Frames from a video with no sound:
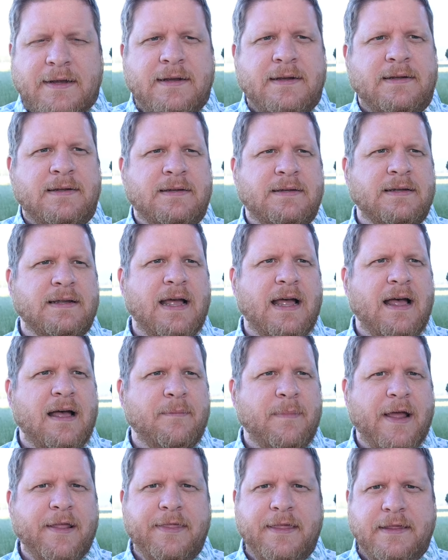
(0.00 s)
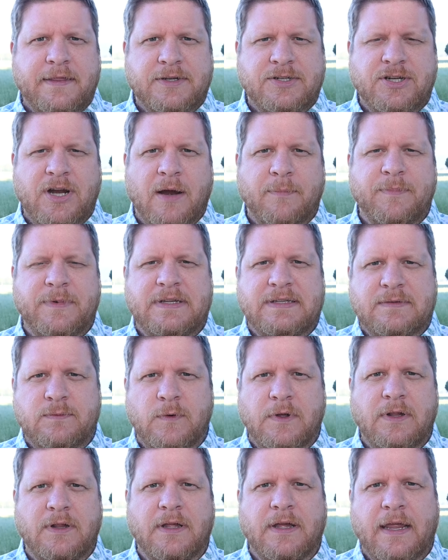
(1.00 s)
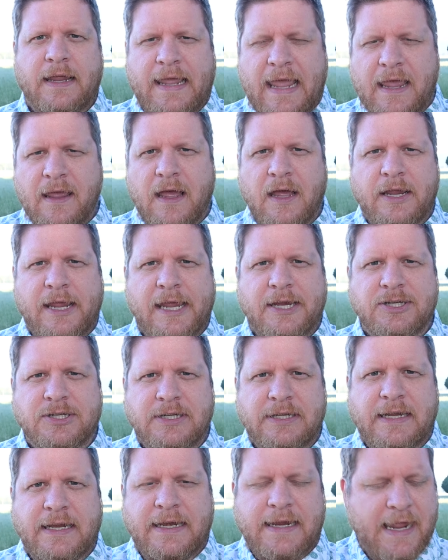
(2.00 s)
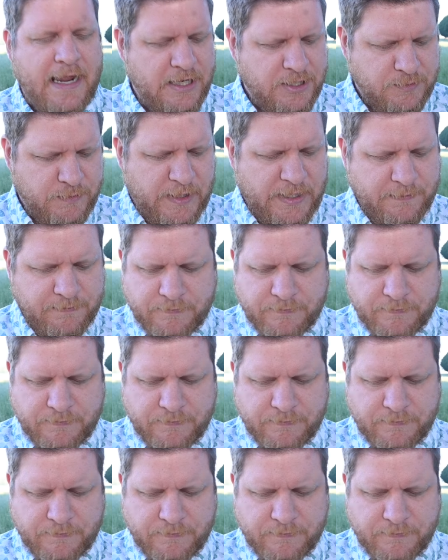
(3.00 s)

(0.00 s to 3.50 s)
I think the sharpness will occasionally engage me.